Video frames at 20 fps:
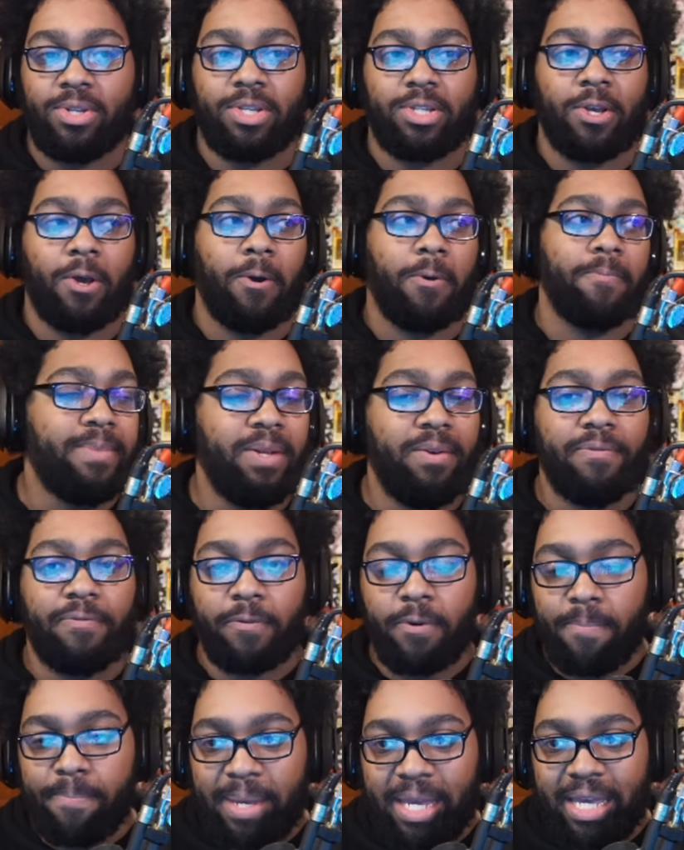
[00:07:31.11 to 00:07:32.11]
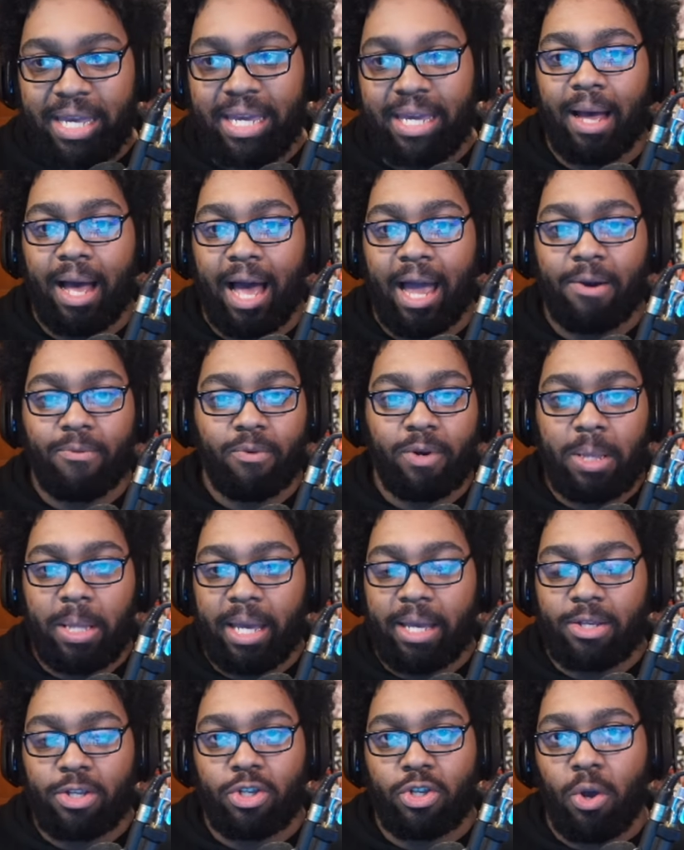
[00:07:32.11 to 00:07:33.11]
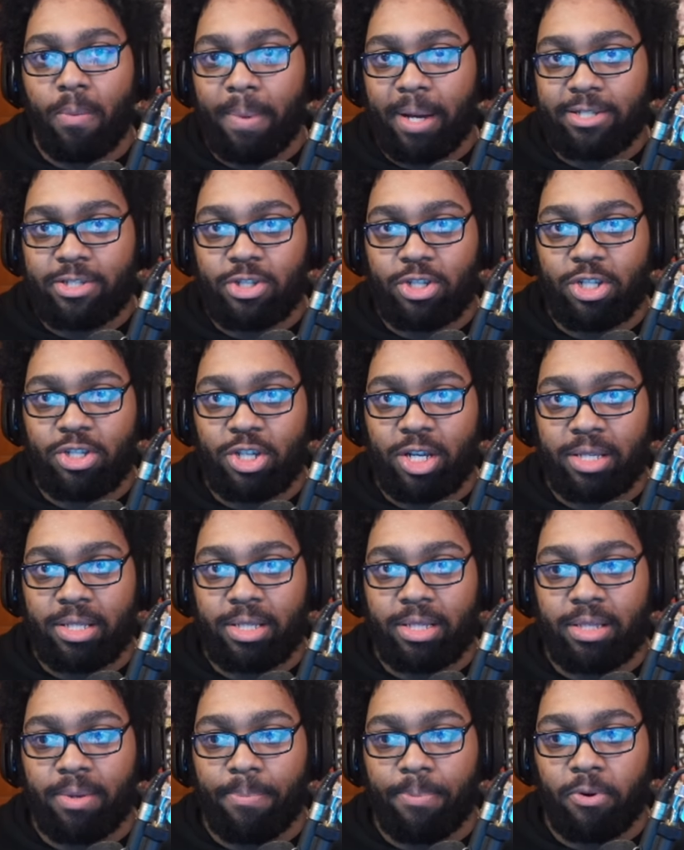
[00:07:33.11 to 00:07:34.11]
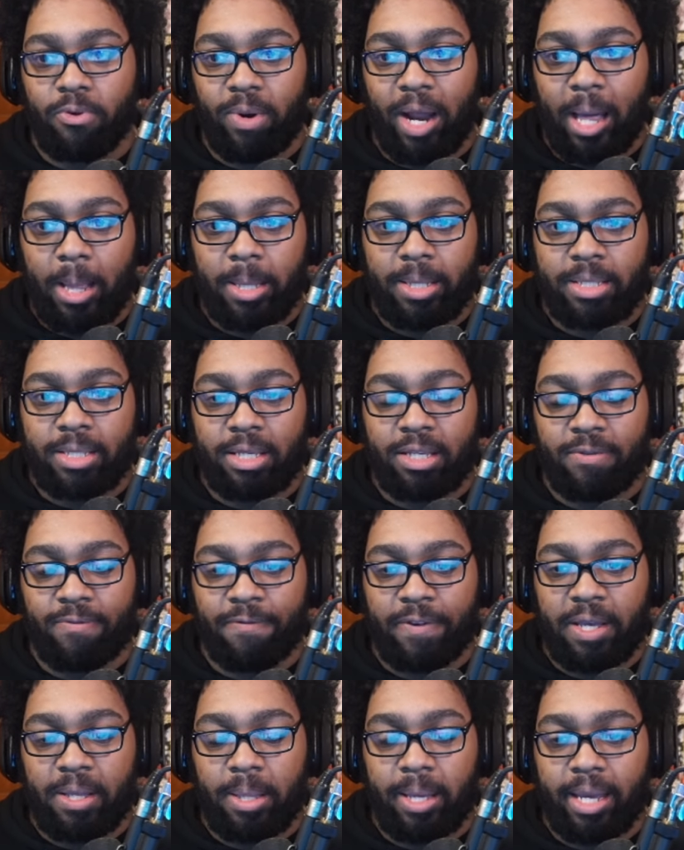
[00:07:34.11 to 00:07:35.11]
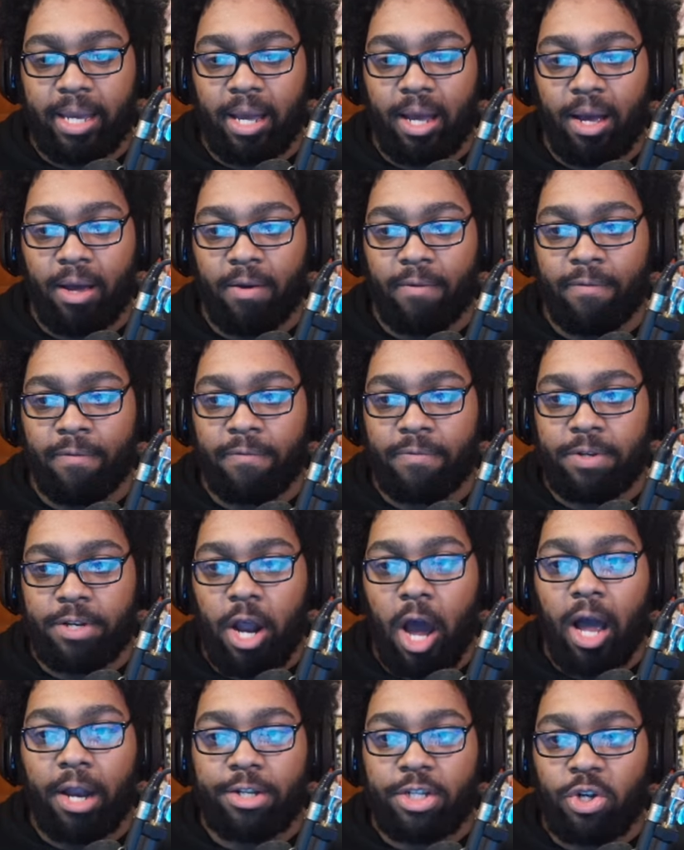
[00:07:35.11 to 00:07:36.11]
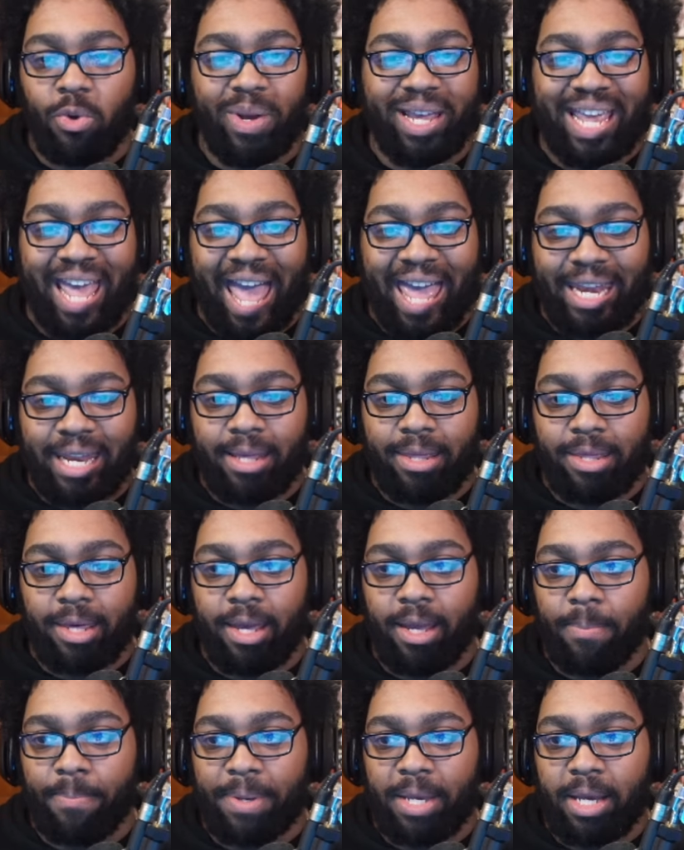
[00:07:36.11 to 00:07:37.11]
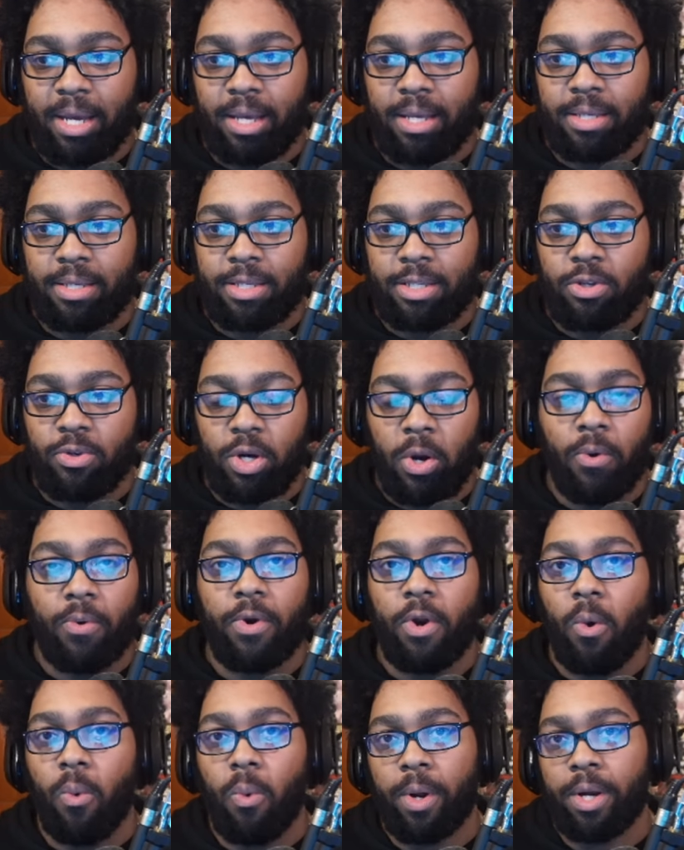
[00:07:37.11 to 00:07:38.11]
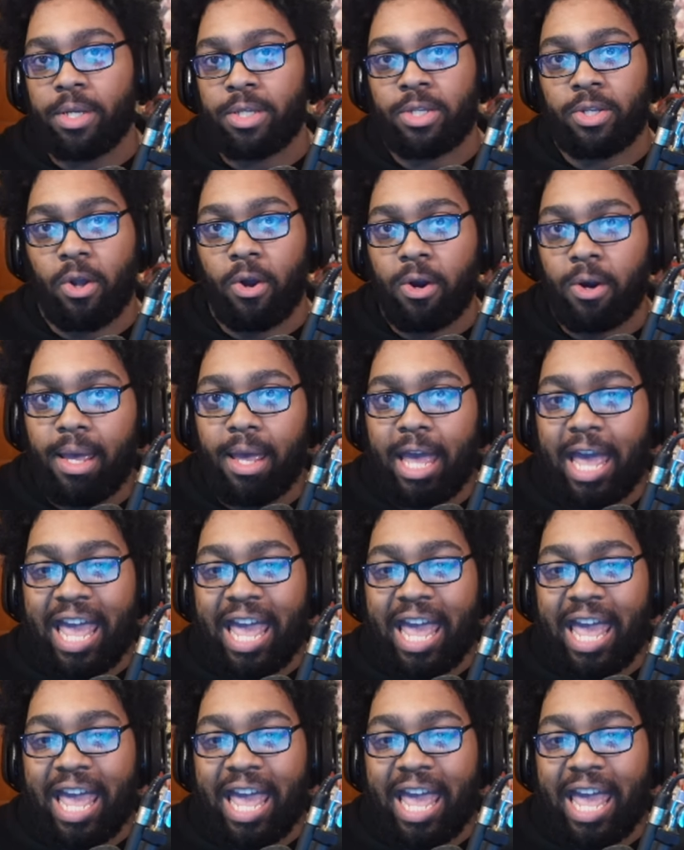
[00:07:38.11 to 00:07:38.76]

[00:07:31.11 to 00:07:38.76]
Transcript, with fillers: So for me, I relate so much to just the paralysis feeling of not doing anything because you don't know where to start.